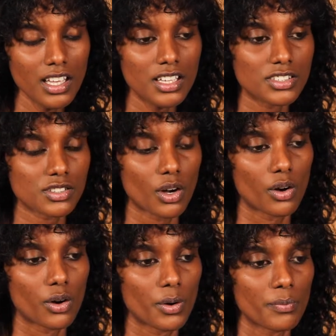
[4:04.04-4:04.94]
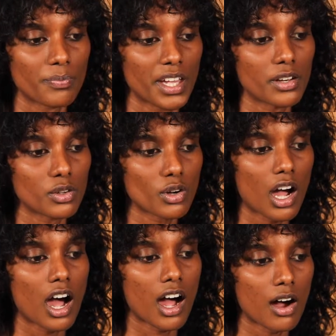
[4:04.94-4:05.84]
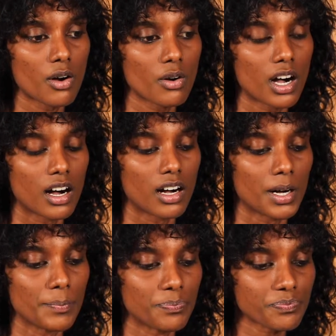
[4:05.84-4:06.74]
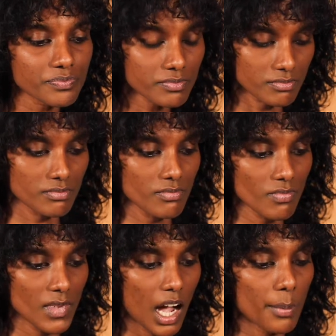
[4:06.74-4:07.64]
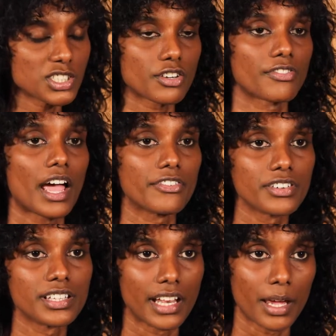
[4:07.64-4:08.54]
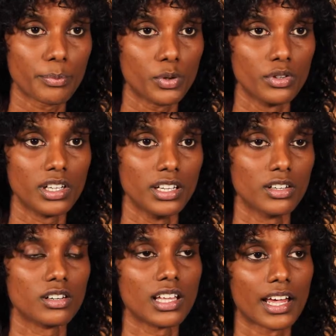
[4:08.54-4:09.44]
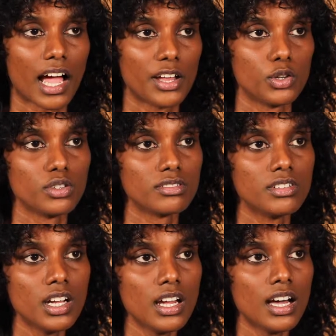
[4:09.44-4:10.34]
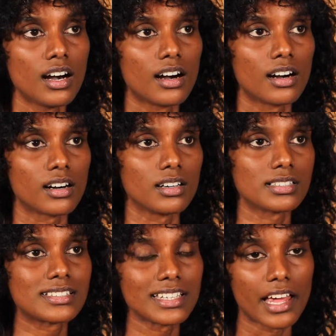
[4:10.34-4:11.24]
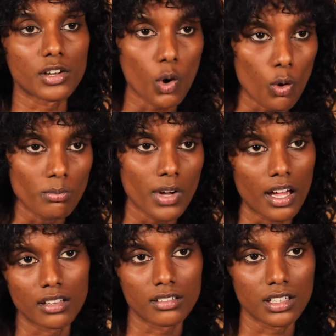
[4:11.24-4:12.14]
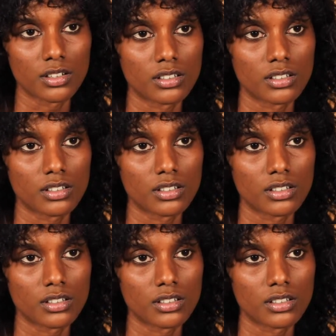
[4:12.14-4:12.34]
So they don't know how much of effort that I put, like I don't sit at home and